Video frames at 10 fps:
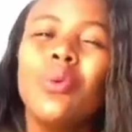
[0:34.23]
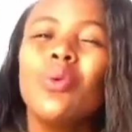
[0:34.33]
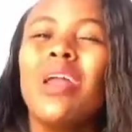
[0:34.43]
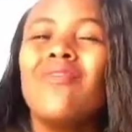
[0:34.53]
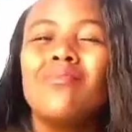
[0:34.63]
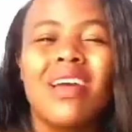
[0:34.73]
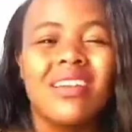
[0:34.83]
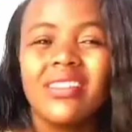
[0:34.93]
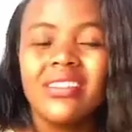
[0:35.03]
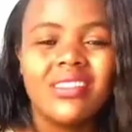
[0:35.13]
could have
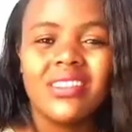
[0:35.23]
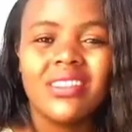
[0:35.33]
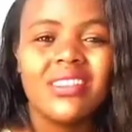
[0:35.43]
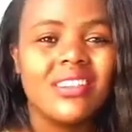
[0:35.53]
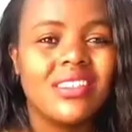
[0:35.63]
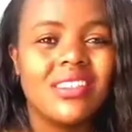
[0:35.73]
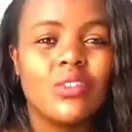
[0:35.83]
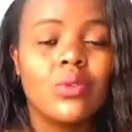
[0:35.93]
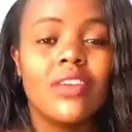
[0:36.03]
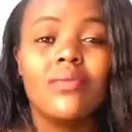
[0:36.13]
managed it. It
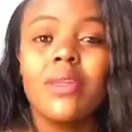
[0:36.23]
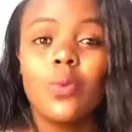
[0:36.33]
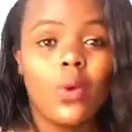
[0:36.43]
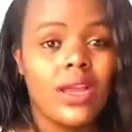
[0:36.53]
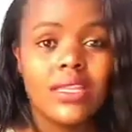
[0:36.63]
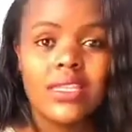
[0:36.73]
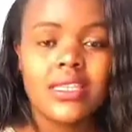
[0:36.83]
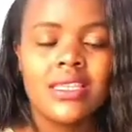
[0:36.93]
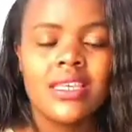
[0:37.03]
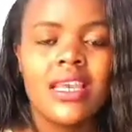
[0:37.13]
could have been worse.
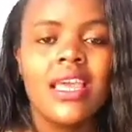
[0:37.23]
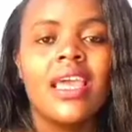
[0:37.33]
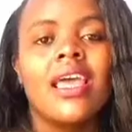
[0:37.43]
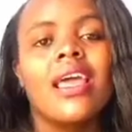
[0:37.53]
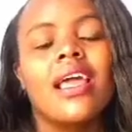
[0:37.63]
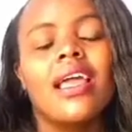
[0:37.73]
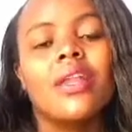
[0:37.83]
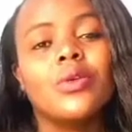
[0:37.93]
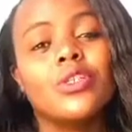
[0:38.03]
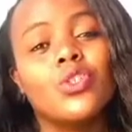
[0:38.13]

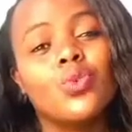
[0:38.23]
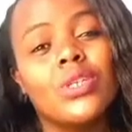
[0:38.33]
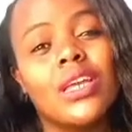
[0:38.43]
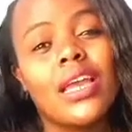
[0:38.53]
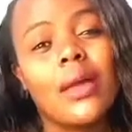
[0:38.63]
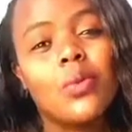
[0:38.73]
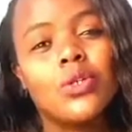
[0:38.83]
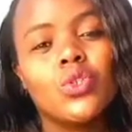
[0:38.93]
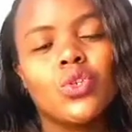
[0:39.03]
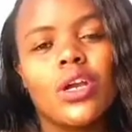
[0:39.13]
And today I
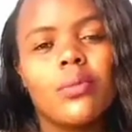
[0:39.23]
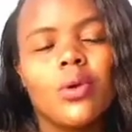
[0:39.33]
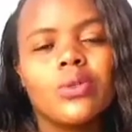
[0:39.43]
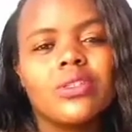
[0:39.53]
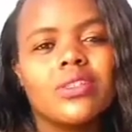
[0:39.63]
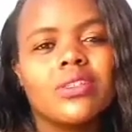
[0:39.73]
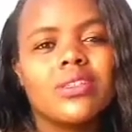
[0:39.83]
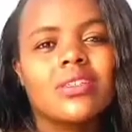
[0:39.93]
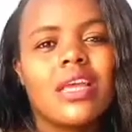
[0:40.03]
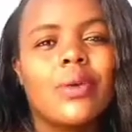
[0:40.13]
wanted to
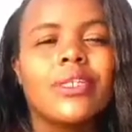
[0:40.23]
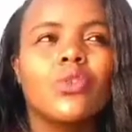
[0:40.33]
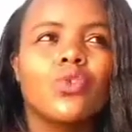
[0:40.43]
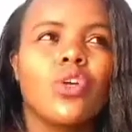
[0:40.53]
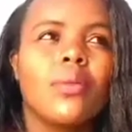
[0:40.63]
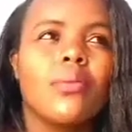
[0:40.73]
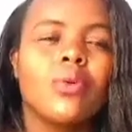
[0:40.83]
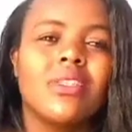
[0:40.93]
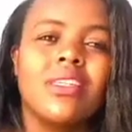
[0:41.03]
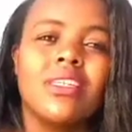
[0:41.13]
talk
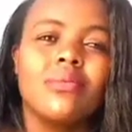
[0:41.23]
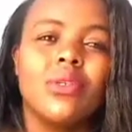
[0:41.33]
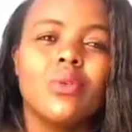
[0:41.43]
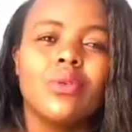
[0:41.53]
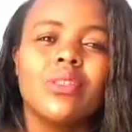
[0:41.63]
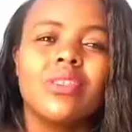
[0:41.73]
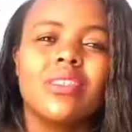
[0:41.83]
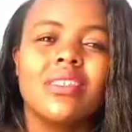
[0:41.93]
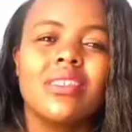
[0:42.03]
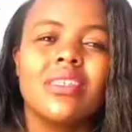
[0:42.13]
about this because
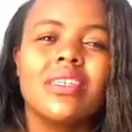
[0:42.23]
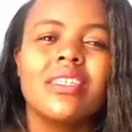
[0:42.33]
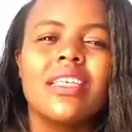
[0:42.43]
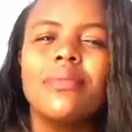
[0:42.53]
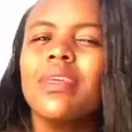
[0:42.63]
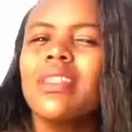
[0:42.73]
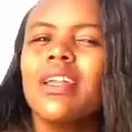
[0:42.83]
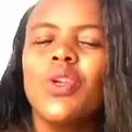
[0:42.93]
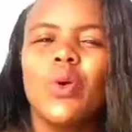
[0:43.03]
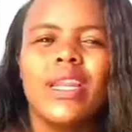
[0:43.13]
it's something
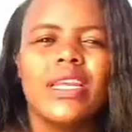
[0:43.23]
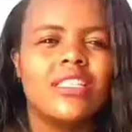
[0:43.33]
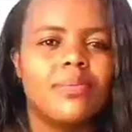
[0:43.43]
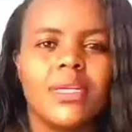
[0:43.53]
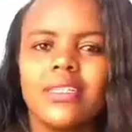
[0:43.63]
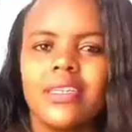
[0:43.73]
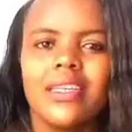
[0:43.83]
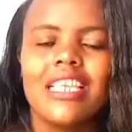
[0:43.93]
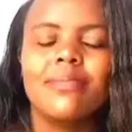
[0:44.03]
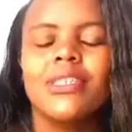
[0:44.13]
that no one expected,
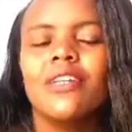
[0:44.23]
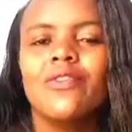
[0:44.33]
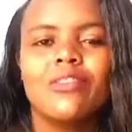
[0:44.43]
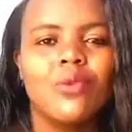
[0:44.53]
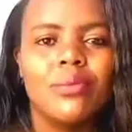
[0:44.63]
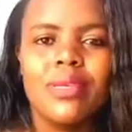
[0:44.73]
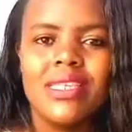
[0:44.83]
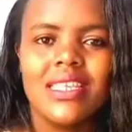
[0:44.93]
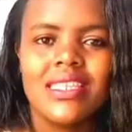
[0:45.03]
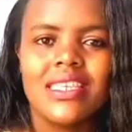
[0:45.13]
especially for small
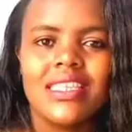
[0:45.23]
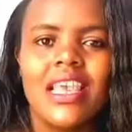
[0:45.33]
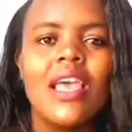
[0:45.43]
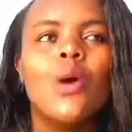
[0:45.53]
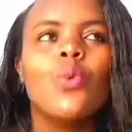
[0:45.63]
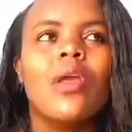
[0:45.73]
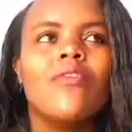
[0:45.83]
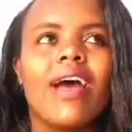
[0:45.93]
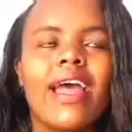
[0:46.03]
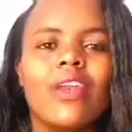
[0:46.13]
businesses. We
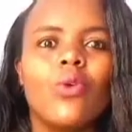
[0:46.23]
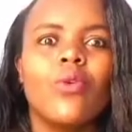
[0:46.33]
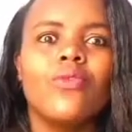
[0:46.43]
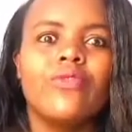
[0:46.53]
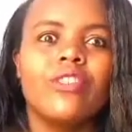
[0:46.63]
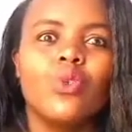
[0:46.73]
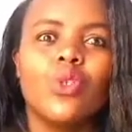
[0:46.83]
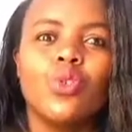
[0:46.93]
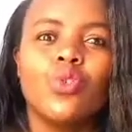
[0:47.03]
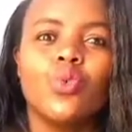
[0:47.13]
have heard of
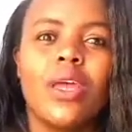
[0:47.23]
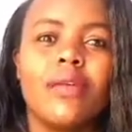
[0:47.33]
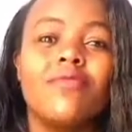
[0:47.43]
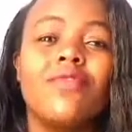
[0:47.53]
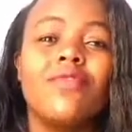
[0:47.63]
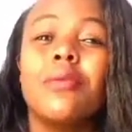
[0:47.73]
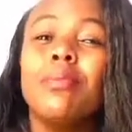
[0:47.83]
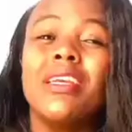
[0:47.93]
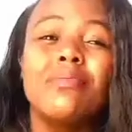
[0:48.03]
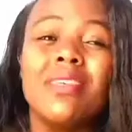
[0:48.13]
situations where very
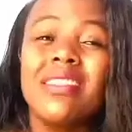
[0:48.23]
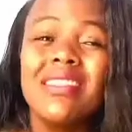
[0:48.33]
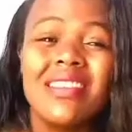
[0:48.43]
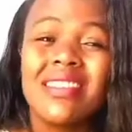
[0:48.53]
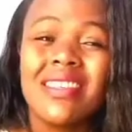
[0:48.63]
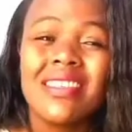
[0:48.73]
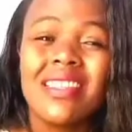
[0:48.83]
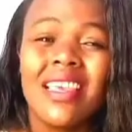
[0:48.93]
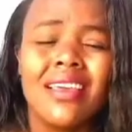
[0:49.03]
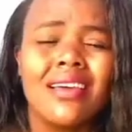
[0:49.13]
big businesses
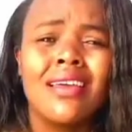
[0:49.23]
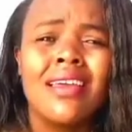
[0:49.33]
like